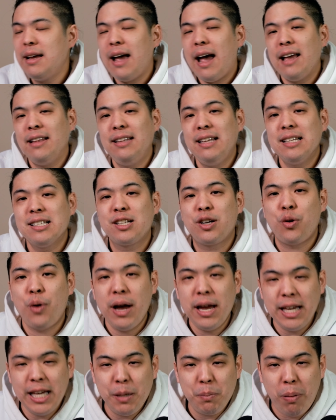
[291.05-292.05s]
And these
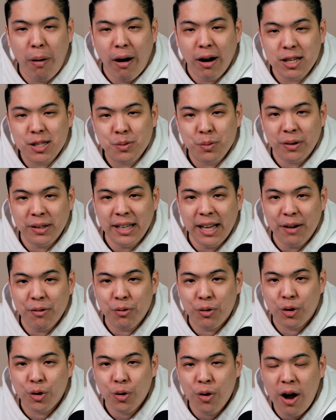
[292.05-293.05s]
quakey parts, when they
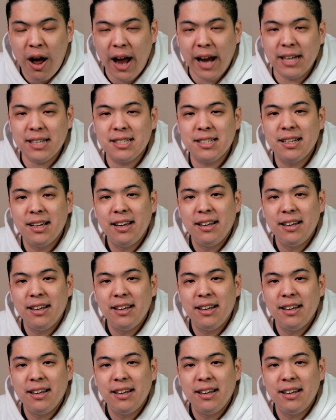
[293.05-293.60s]
grind